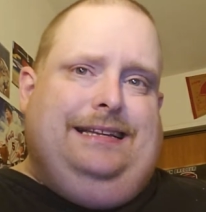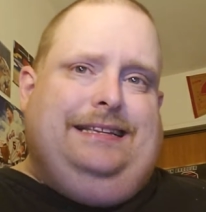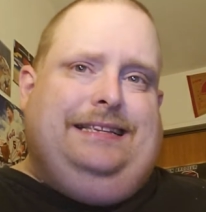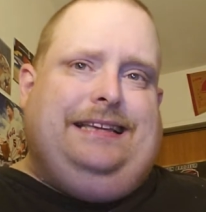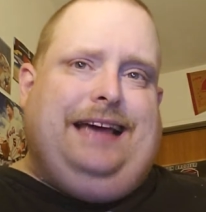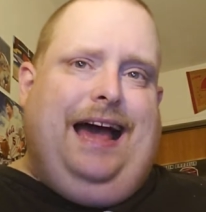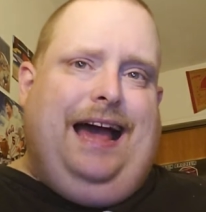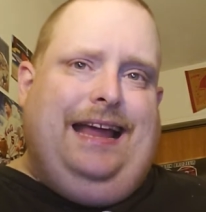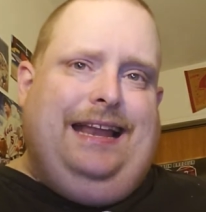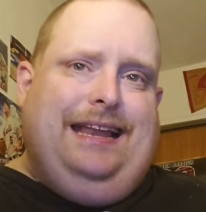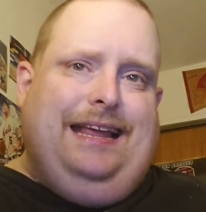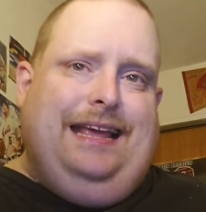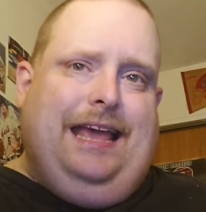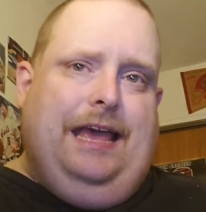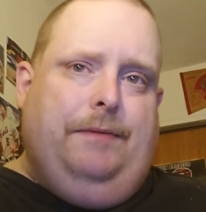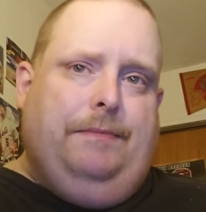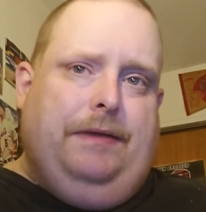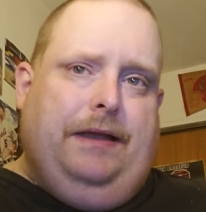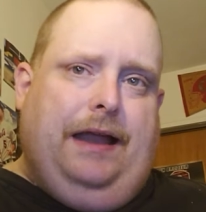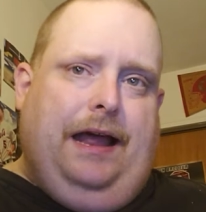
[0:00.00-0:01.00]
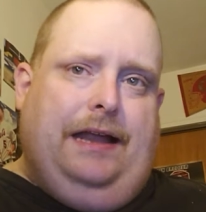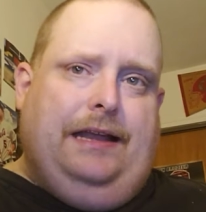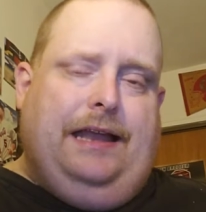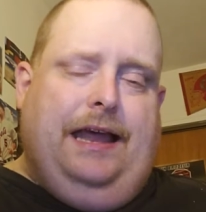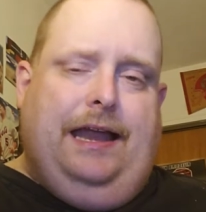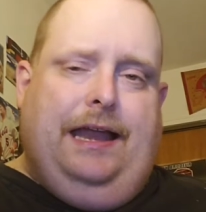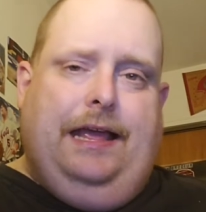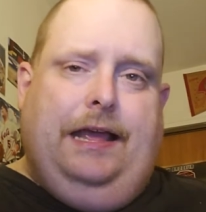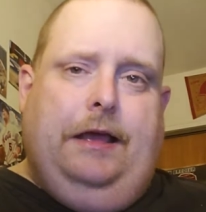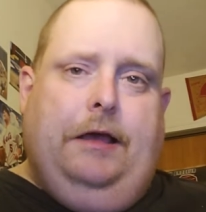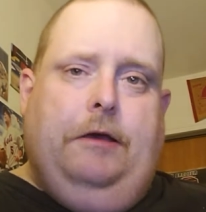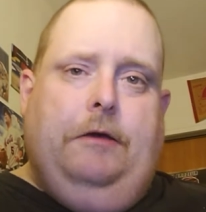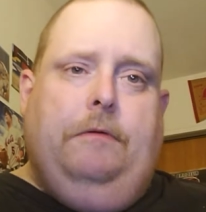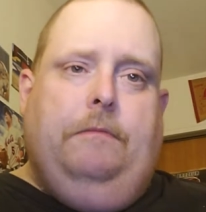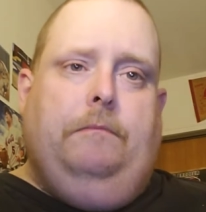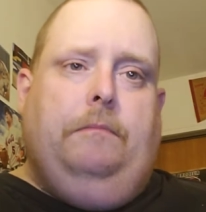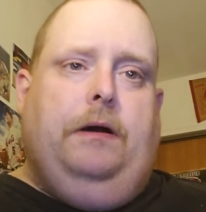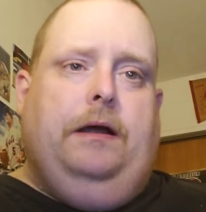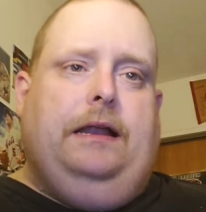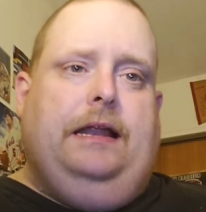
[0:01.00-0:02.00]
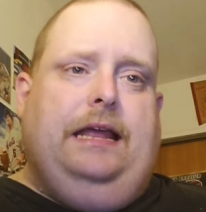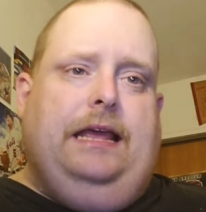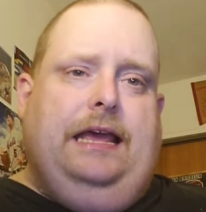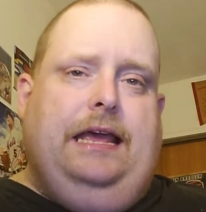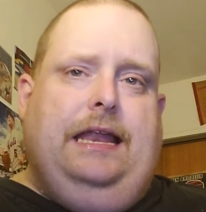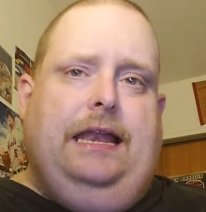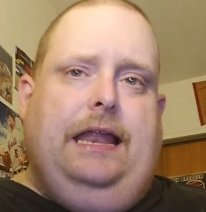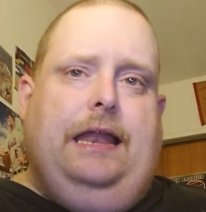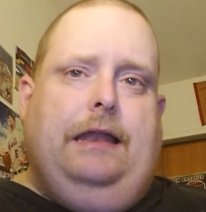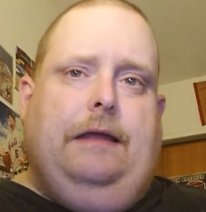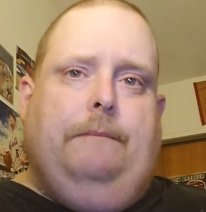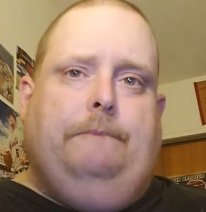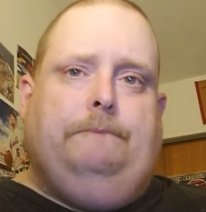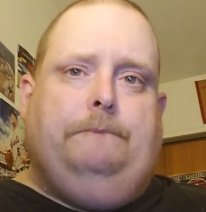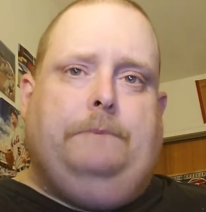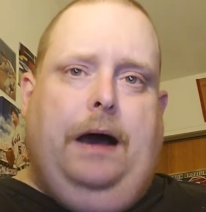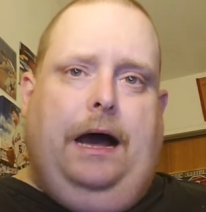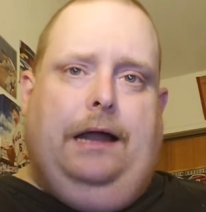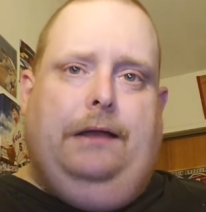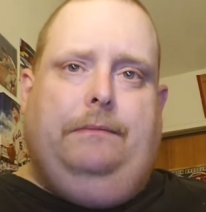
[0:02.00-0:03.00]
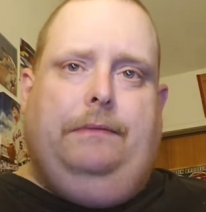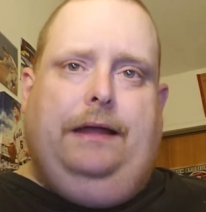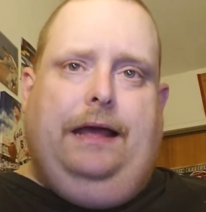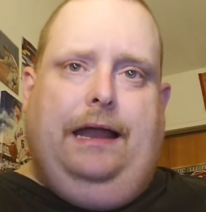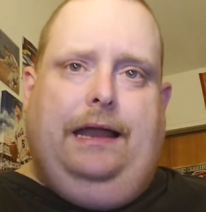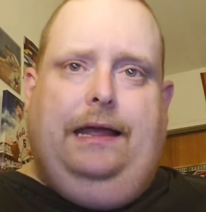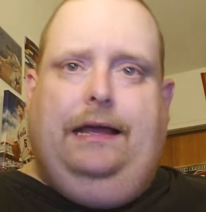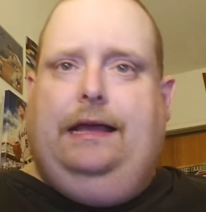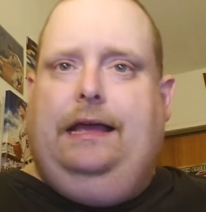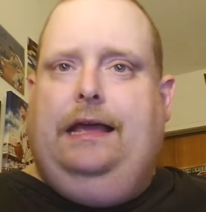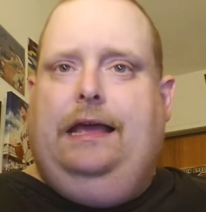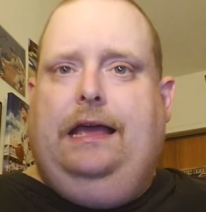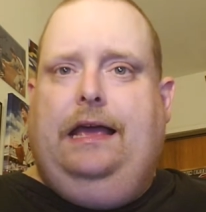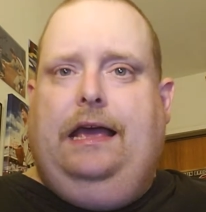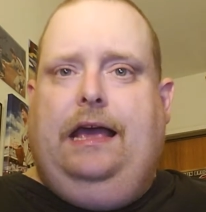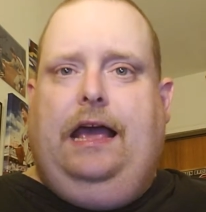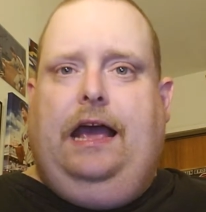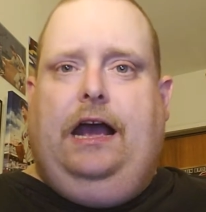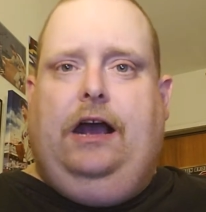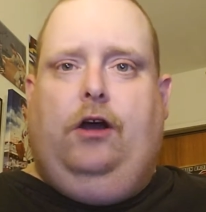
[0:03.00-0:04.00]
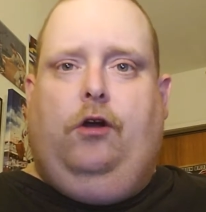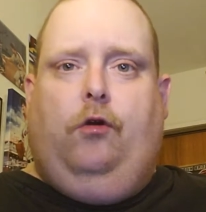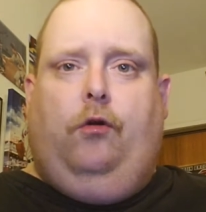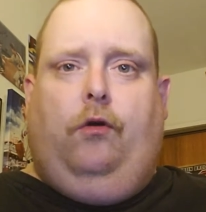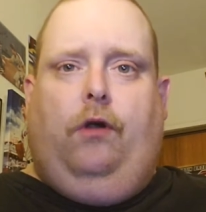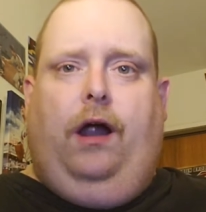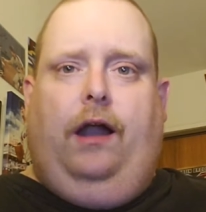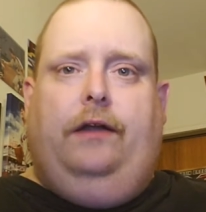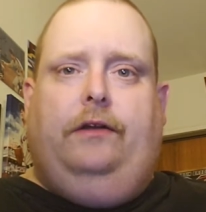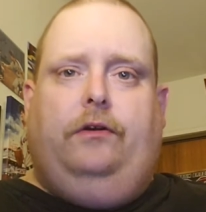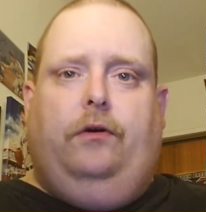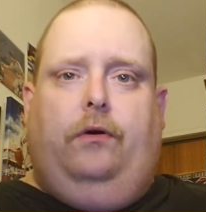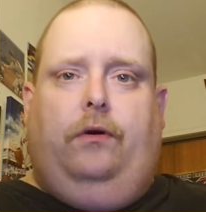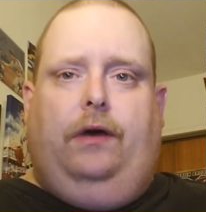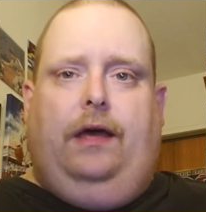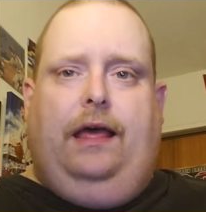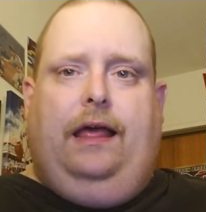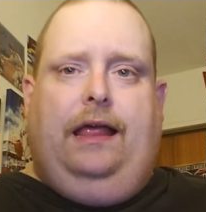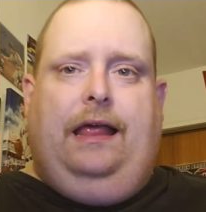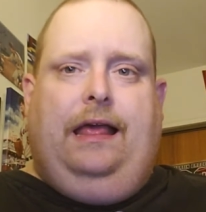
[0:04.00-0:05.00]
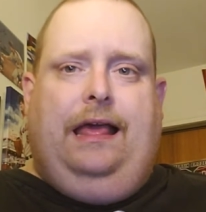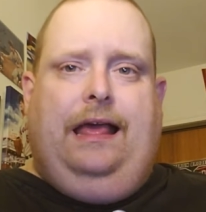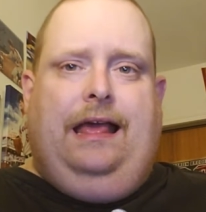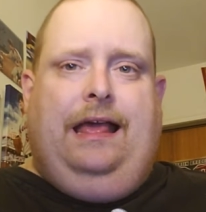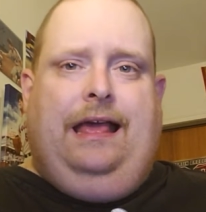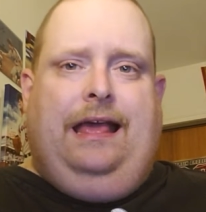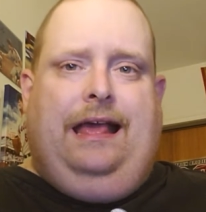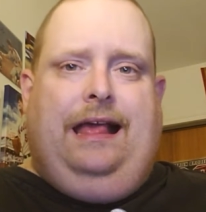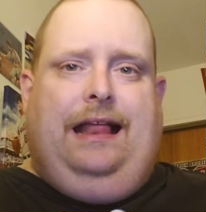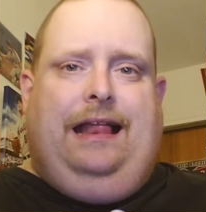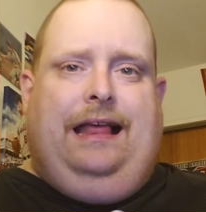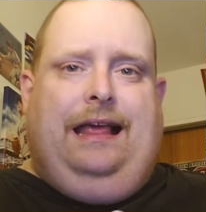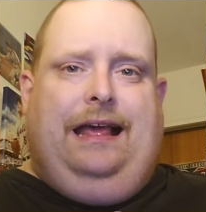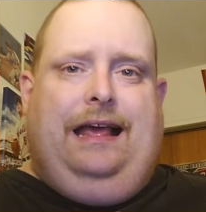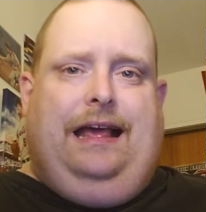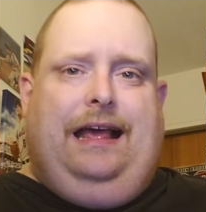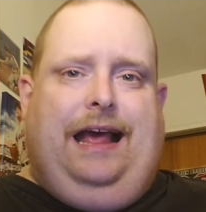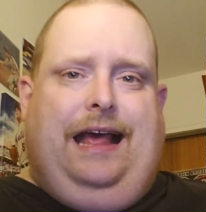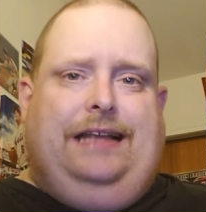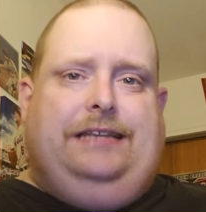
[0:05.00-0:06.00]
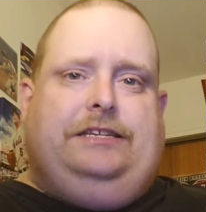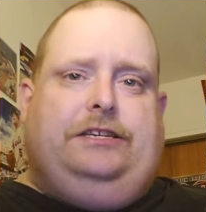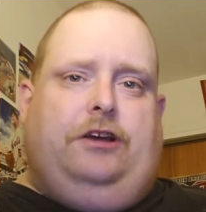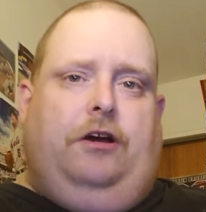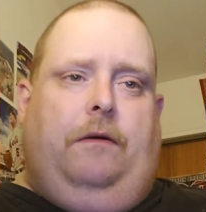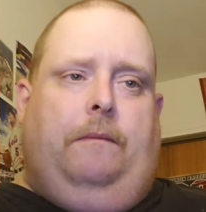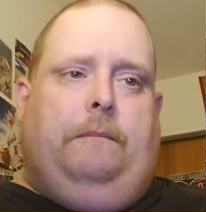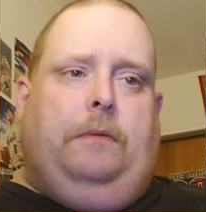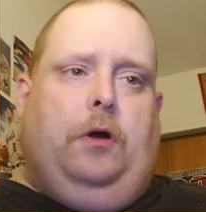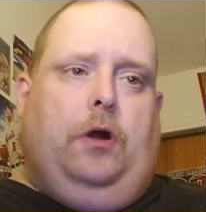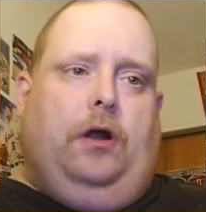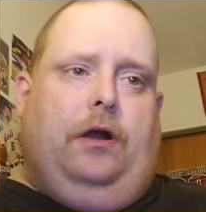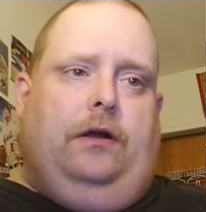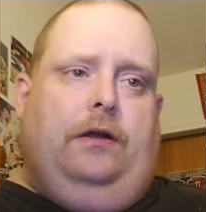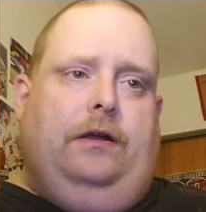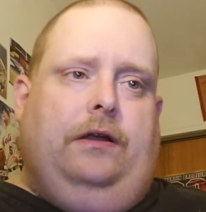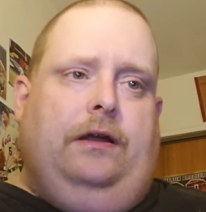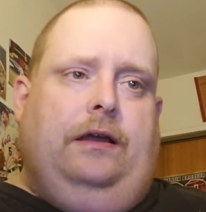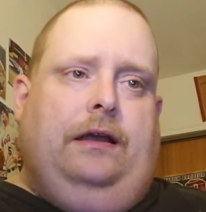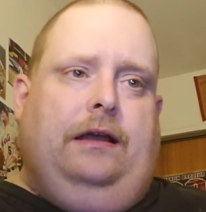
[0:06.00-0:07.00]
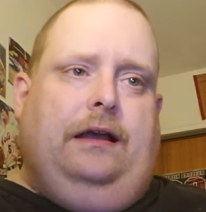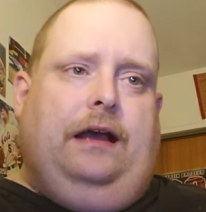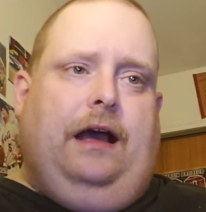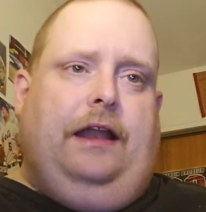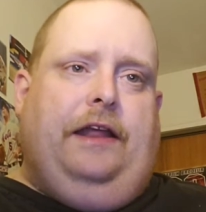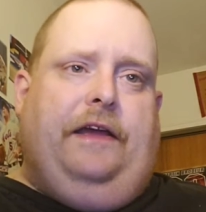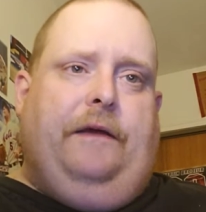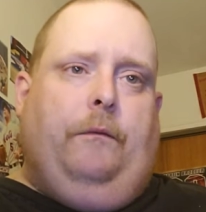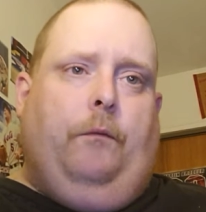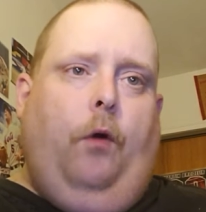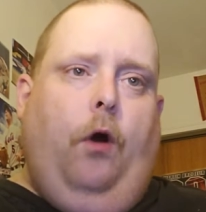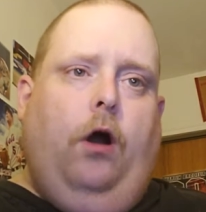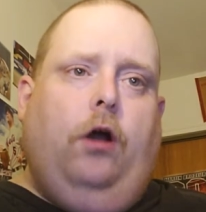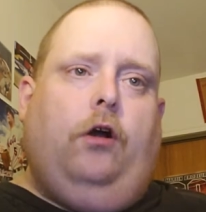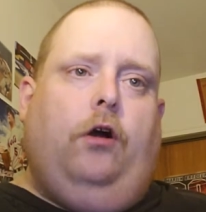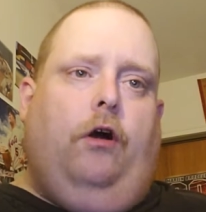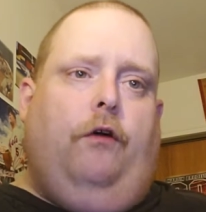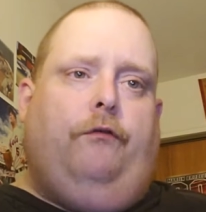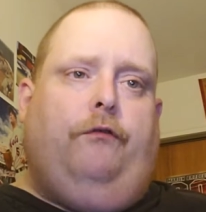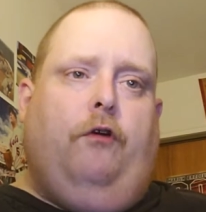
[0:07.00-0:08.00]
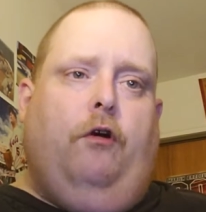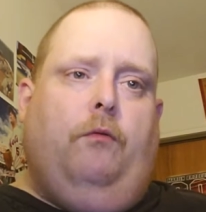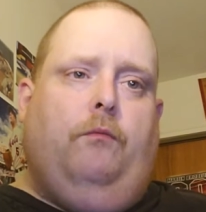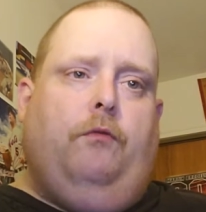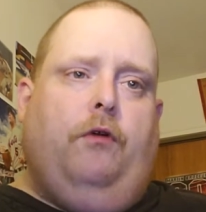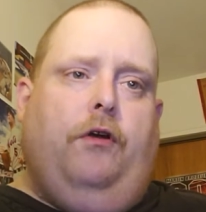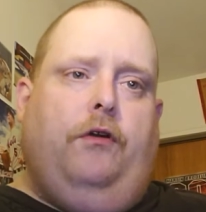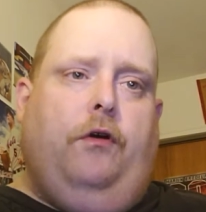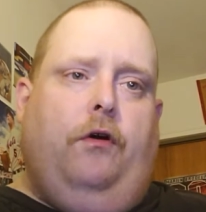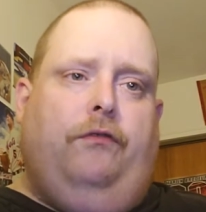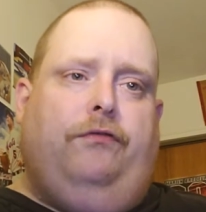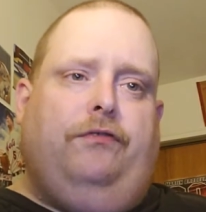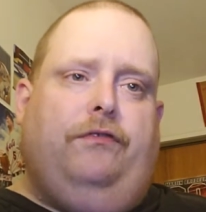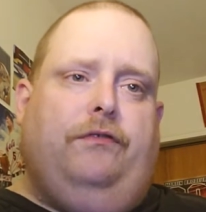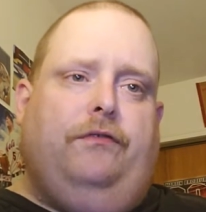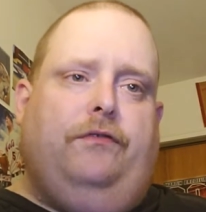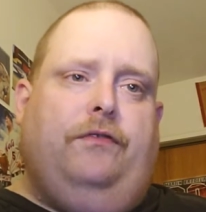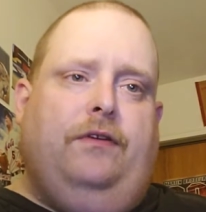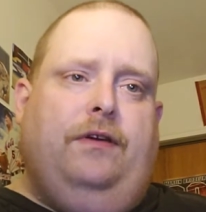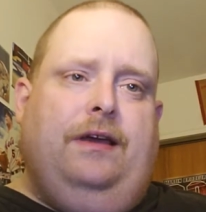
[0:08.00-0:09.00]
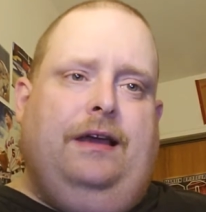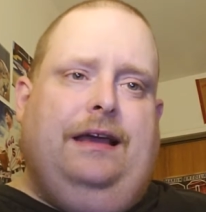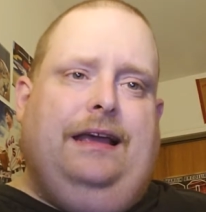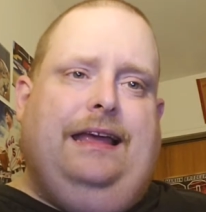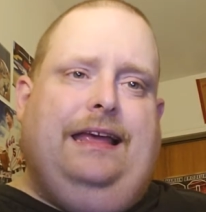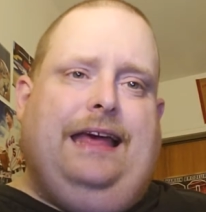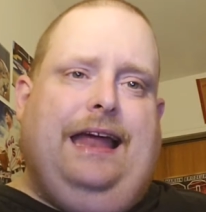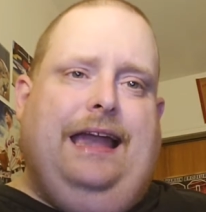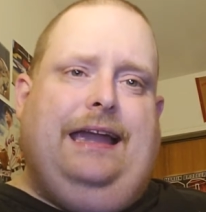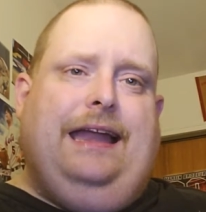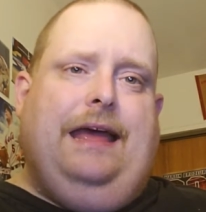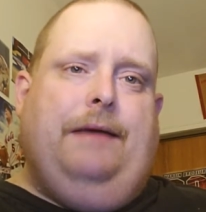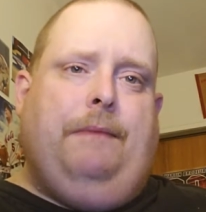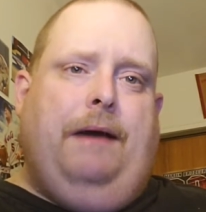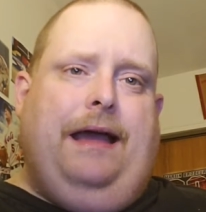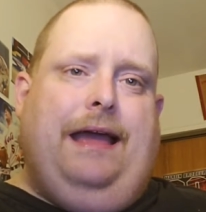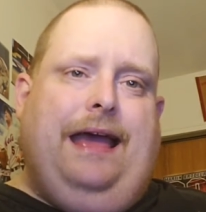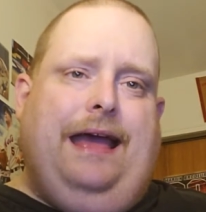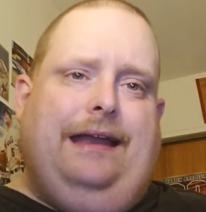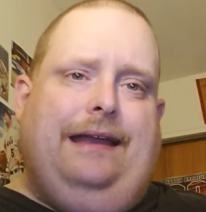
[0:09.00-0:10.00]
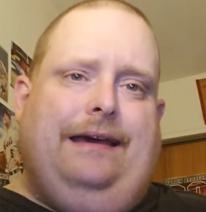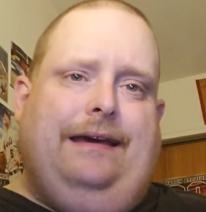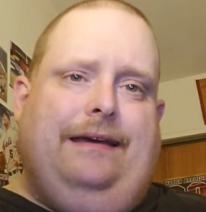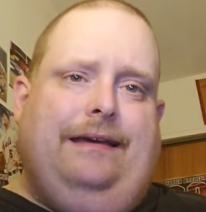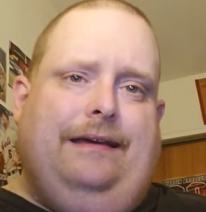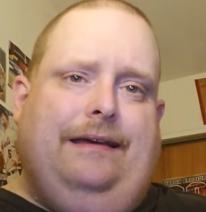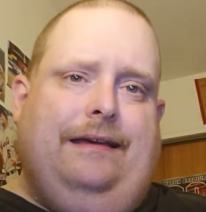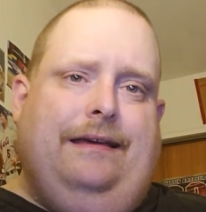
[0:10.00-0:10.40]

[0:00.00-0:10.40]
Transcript: tied the game in the ninth inning, but in the bottom of the inning, Eduardo Escobar got a walk-off home run off of Kenta Maeda